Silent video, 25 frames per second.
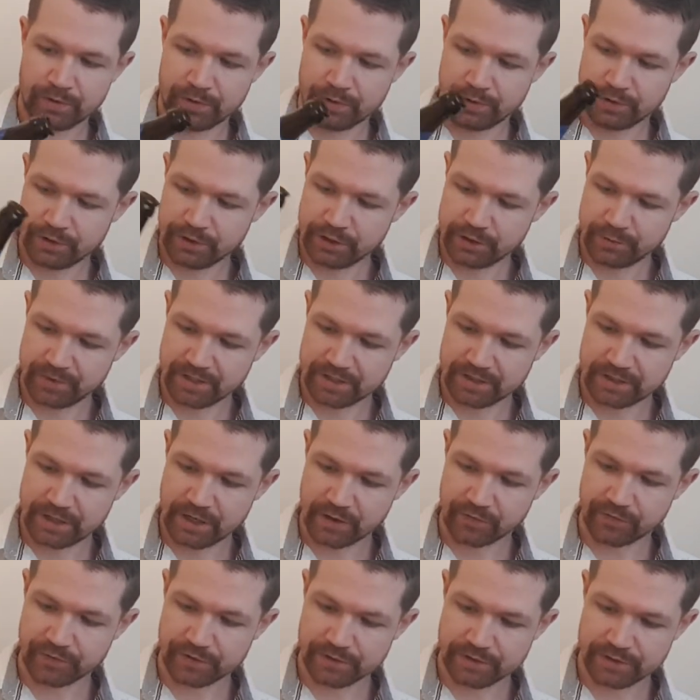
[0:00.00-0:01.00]
little bit
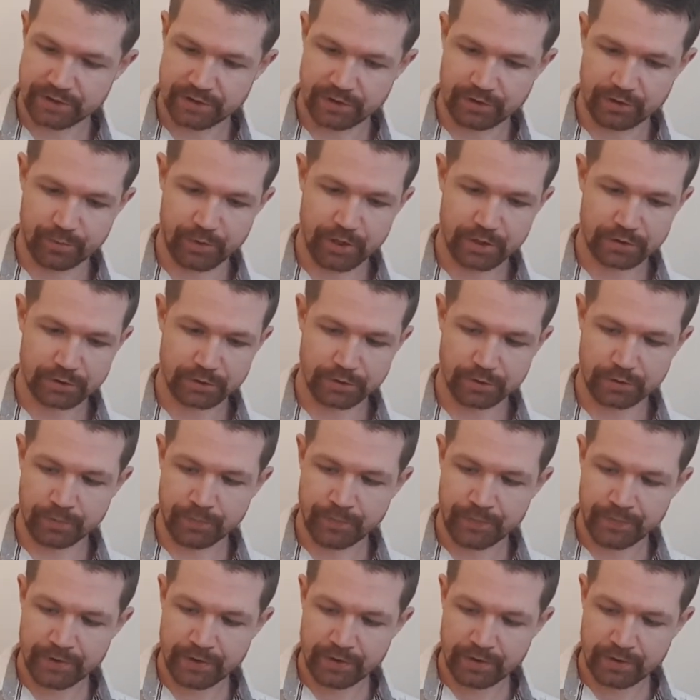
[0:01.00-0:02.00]
left in the
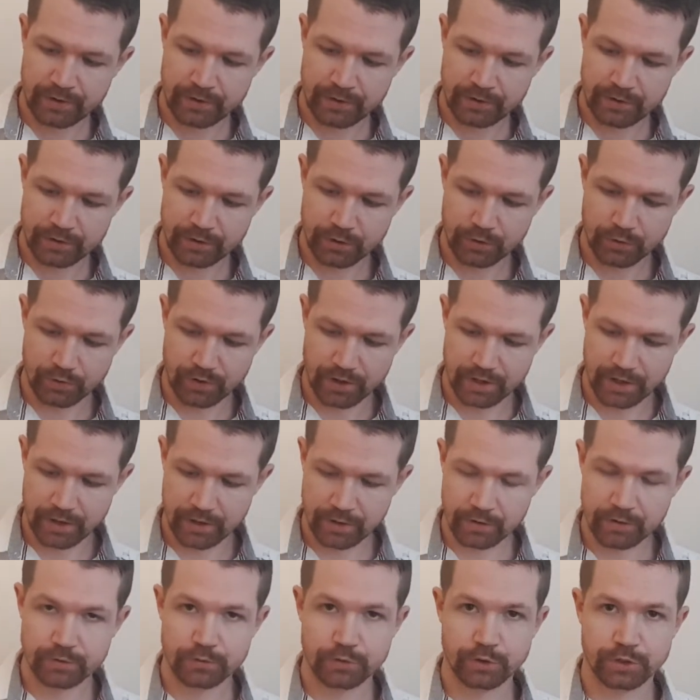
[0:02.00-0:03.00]
bottle, you
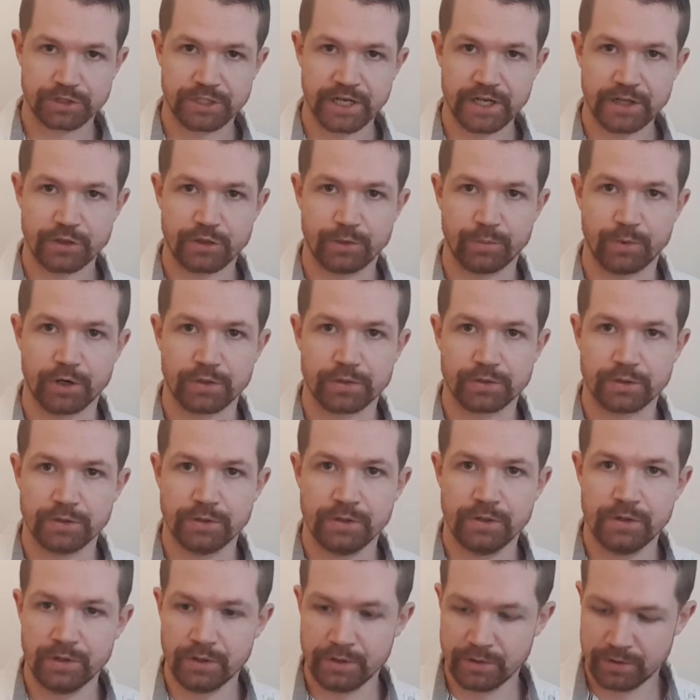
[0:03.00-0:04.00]
rotate the
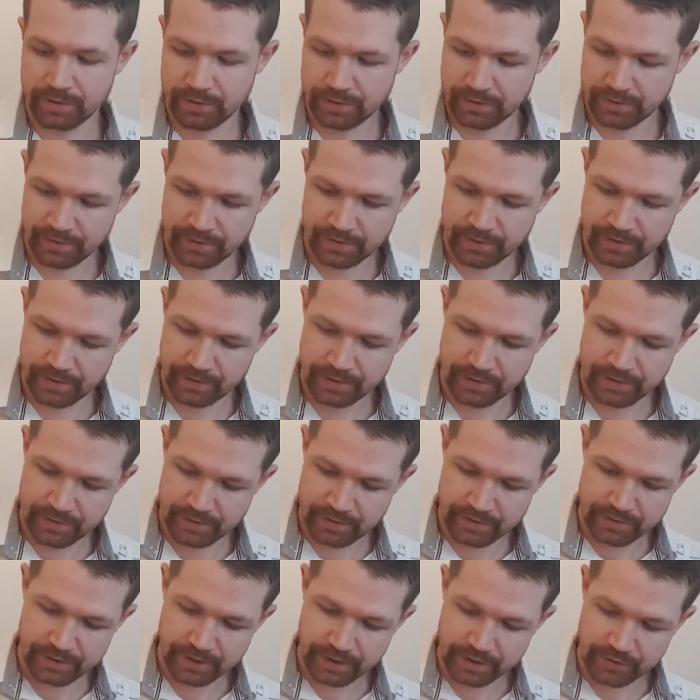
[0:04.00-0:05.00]
bottle
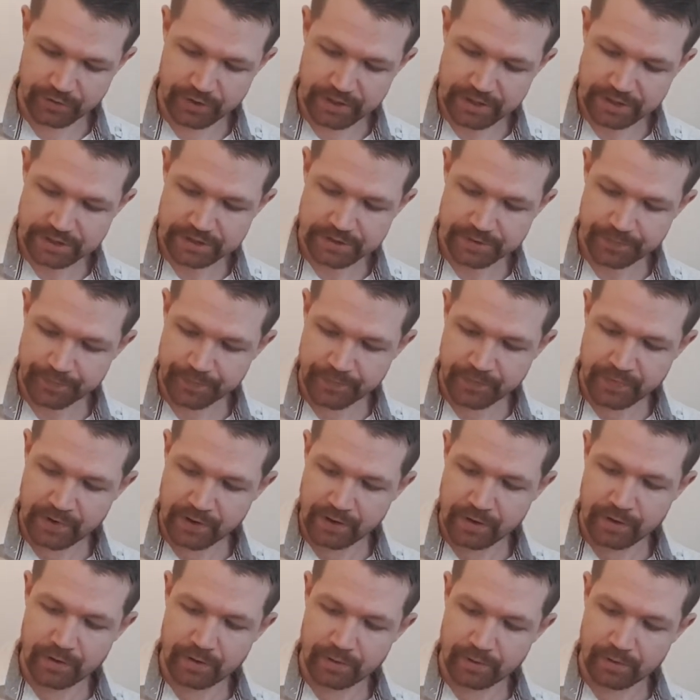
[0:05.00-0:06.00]
like this.
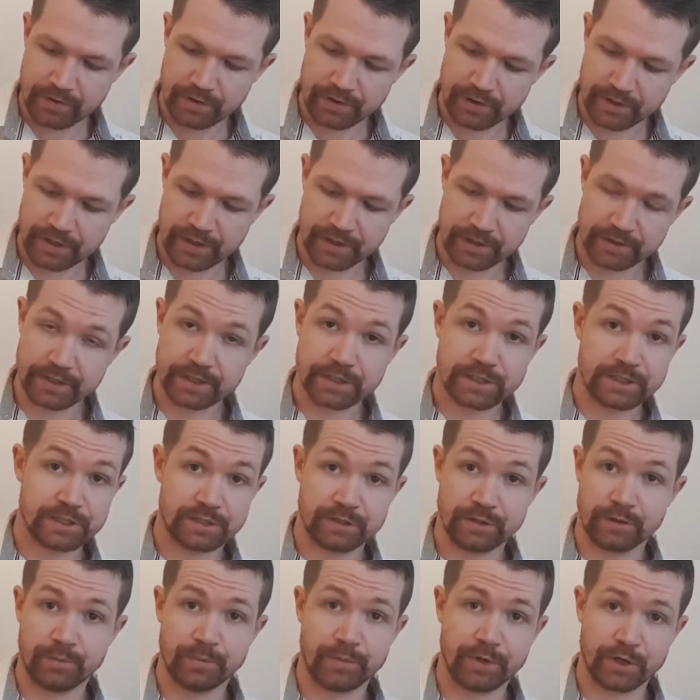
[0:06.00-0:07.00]
And it's
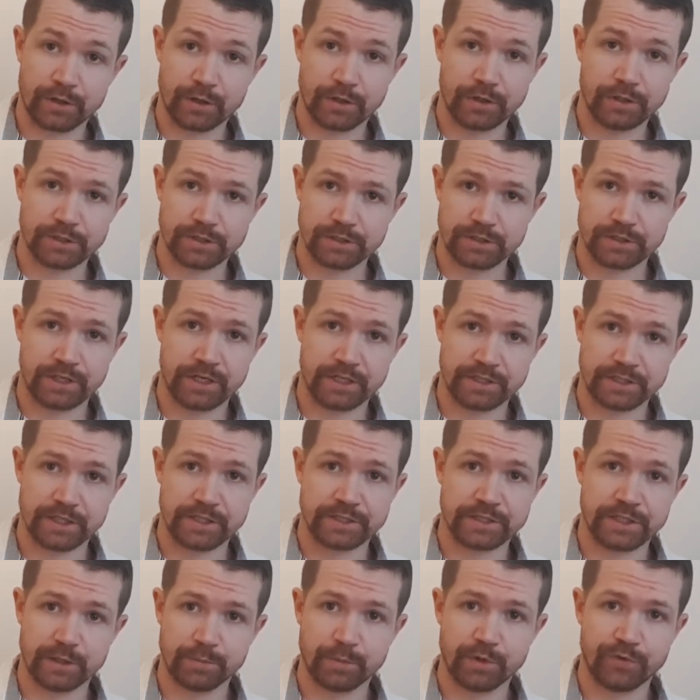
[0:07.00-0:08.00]
because, as I
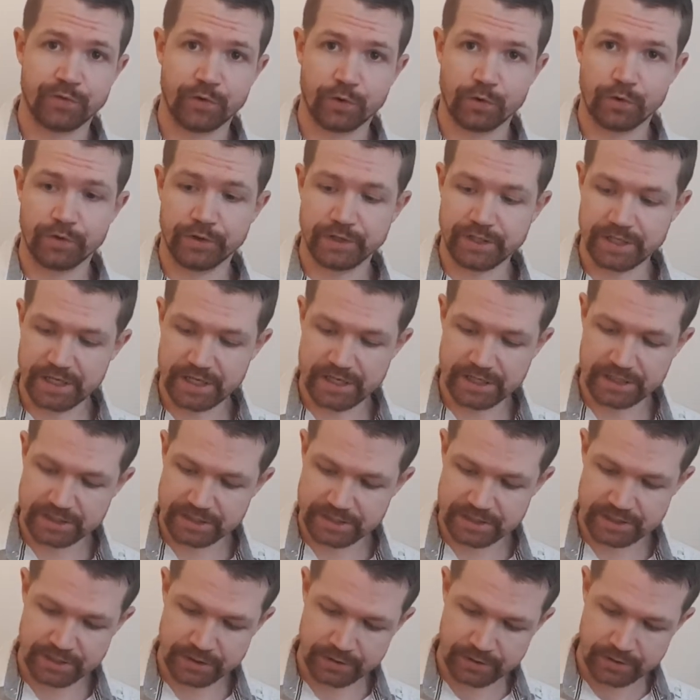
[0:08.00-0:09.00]
said before, the
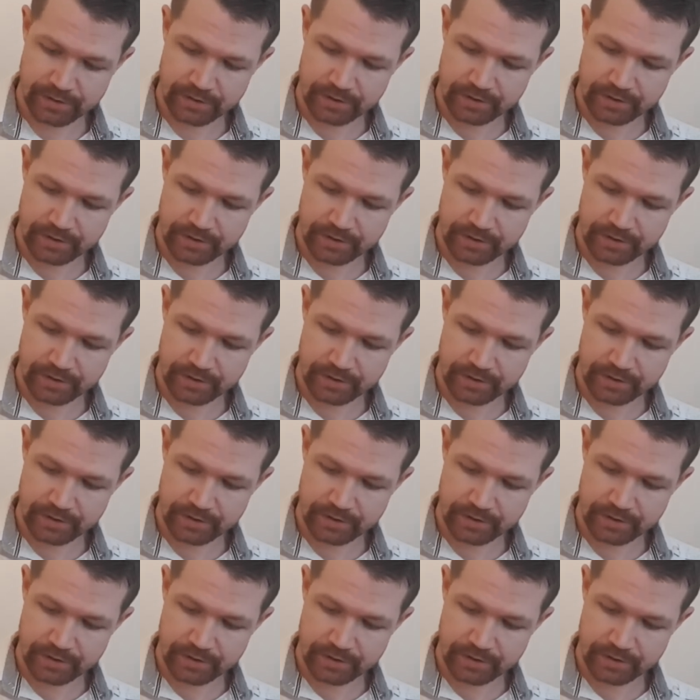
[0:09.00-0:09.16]
yeast